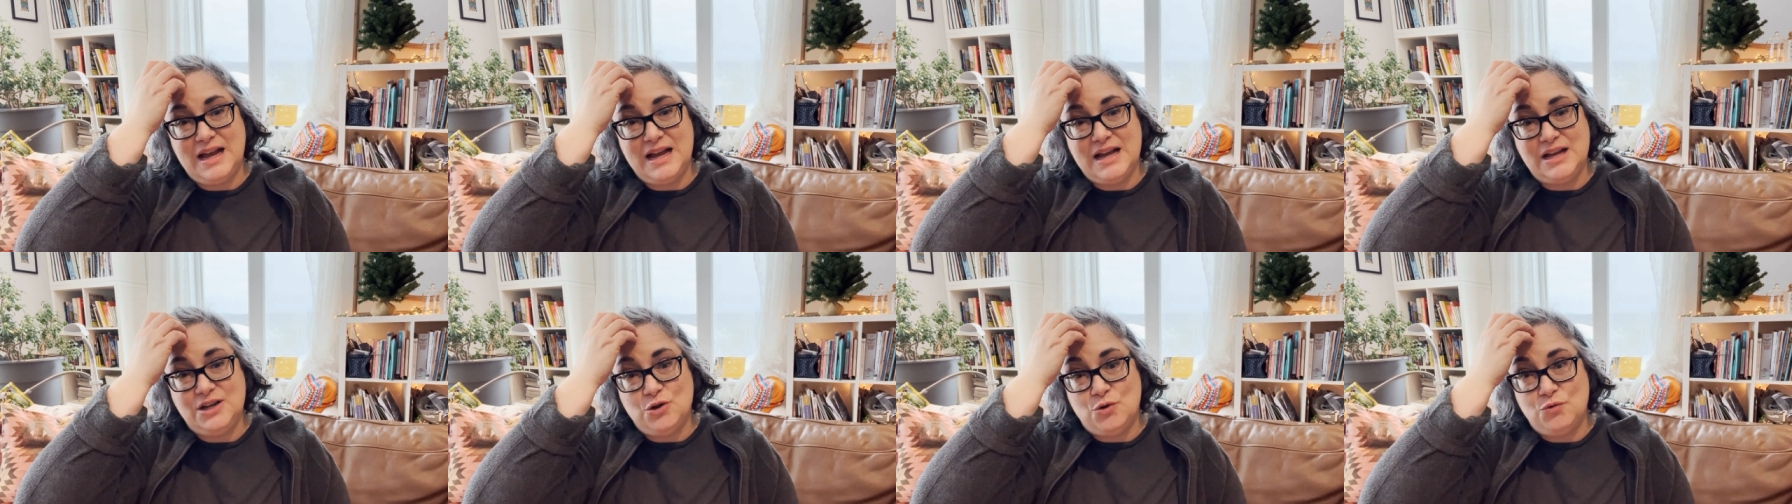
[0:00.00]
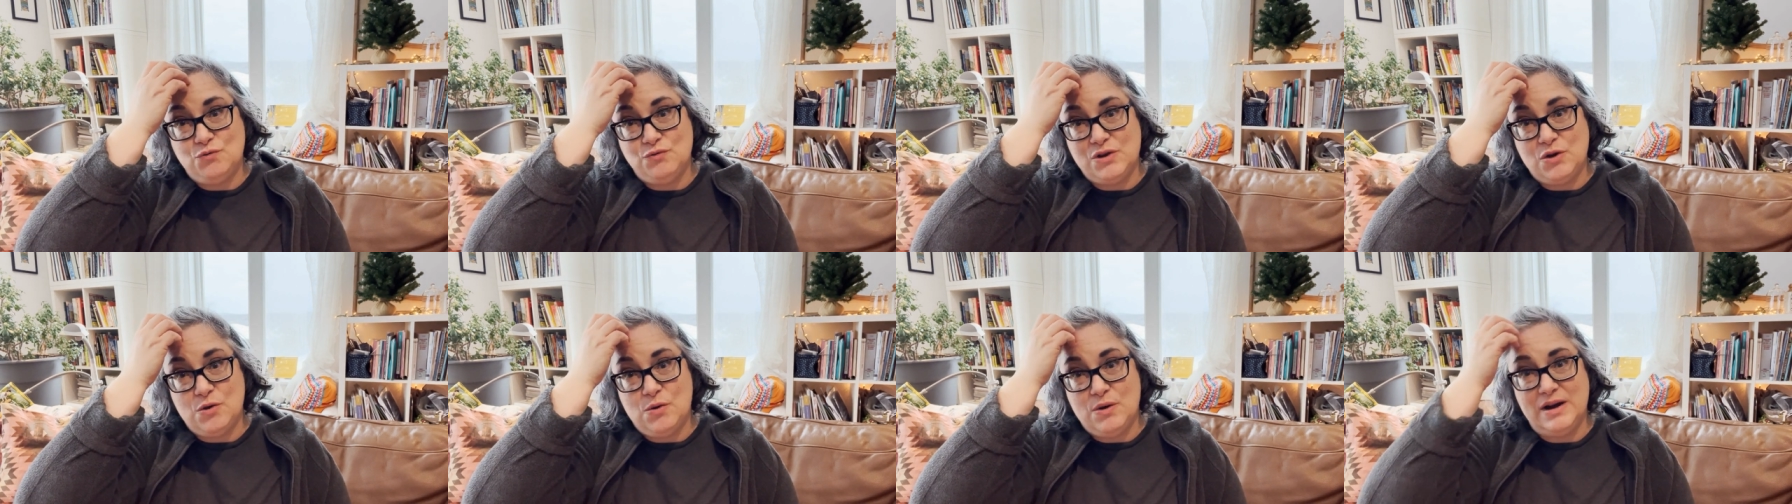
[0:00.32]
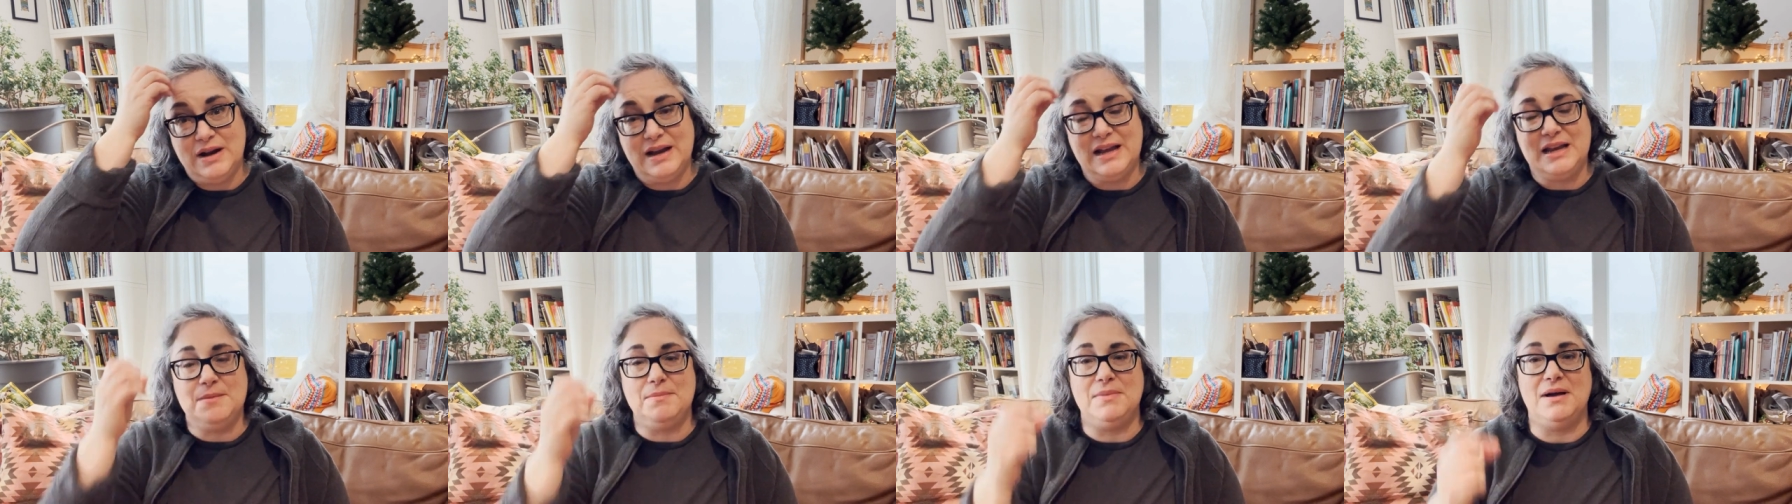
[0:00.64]
I don't require
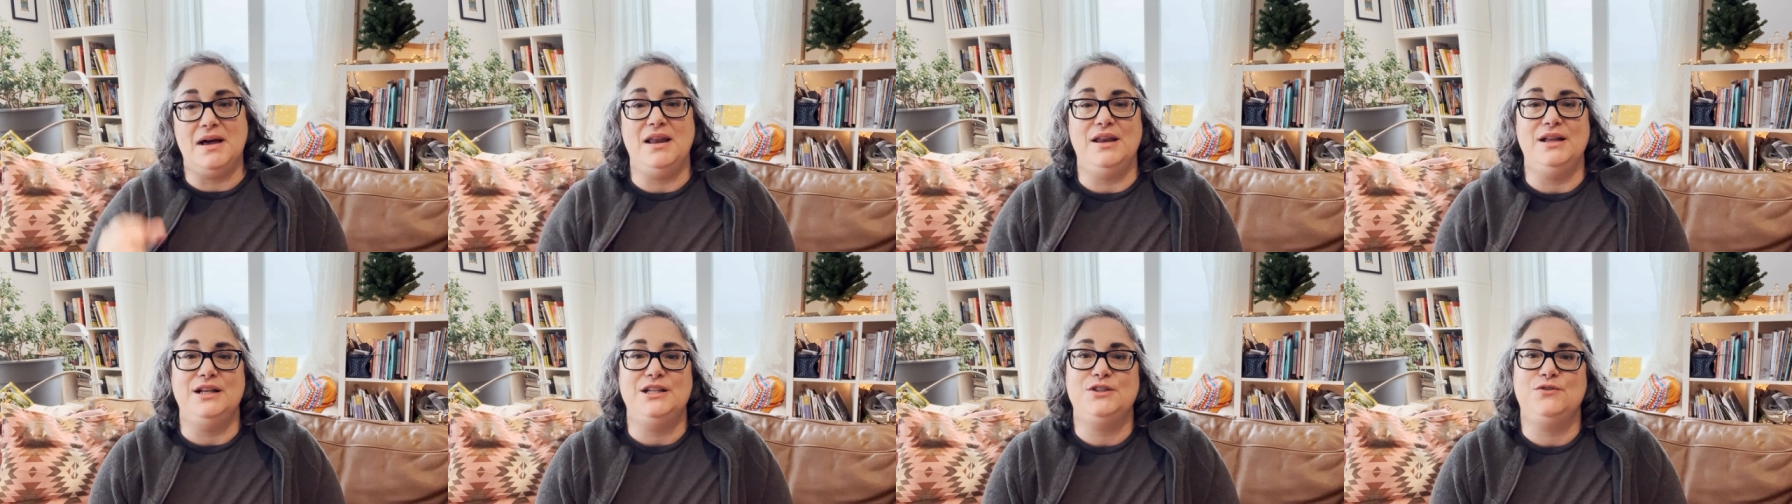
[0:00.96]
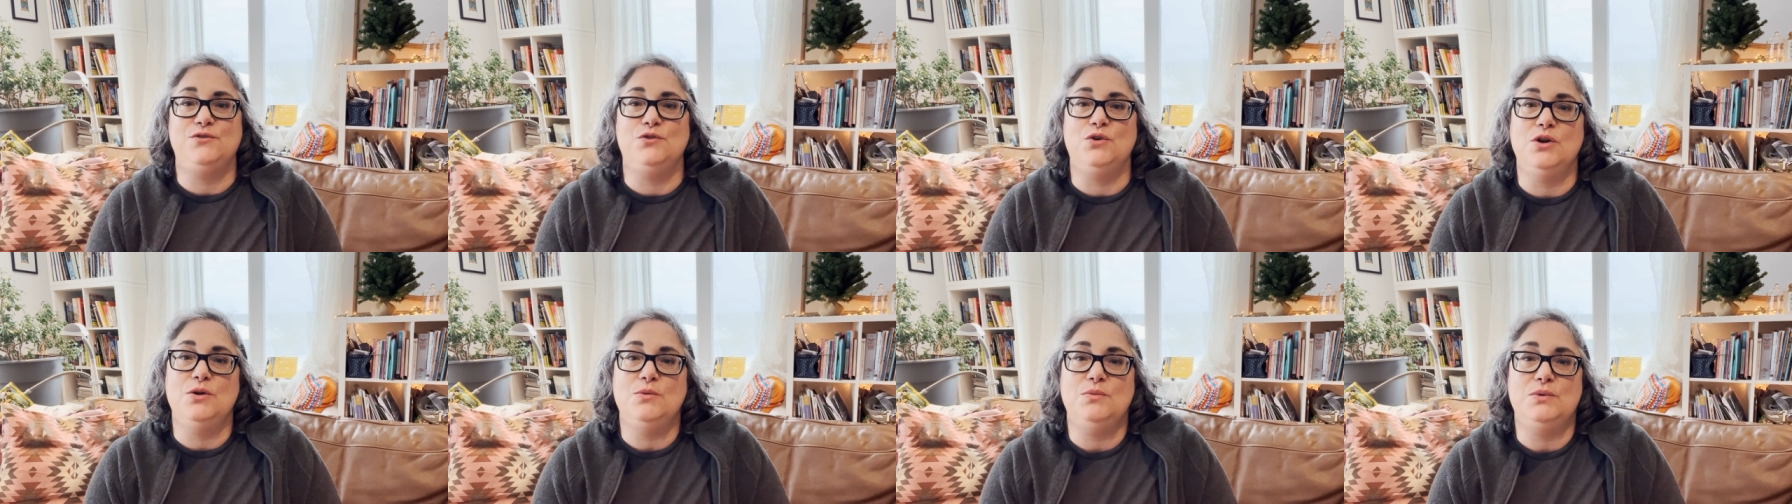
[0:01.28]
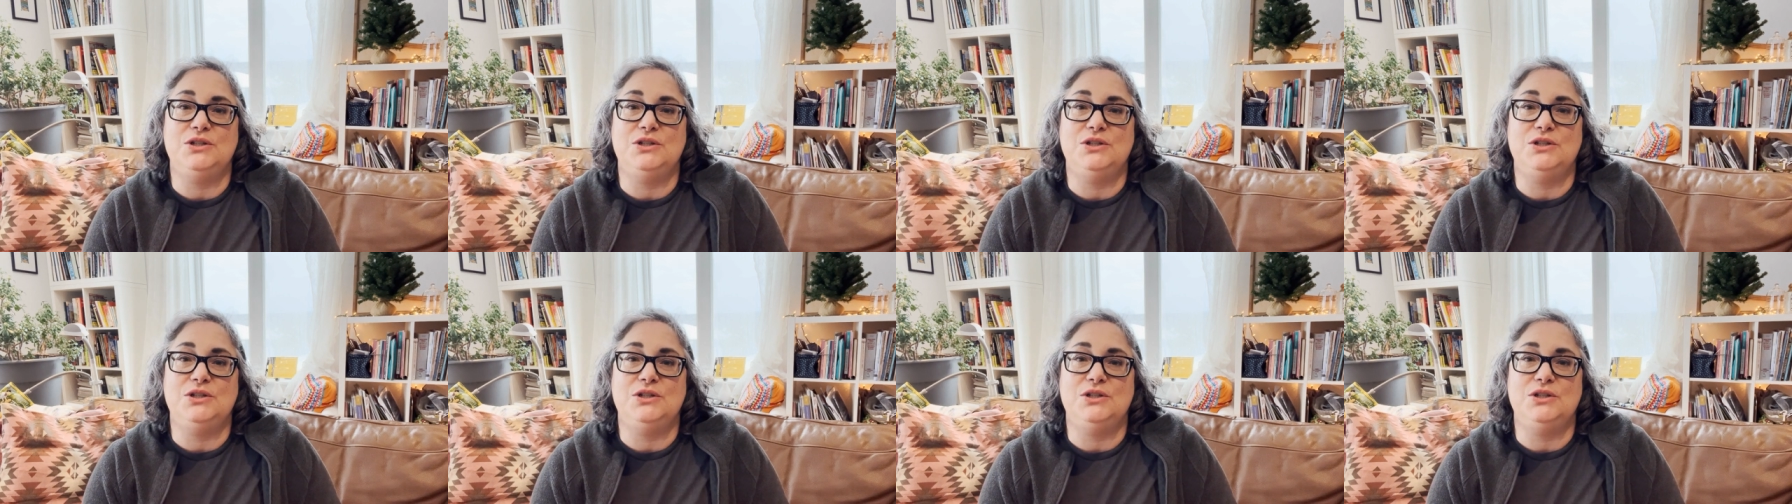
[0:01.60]
antibiotics for it,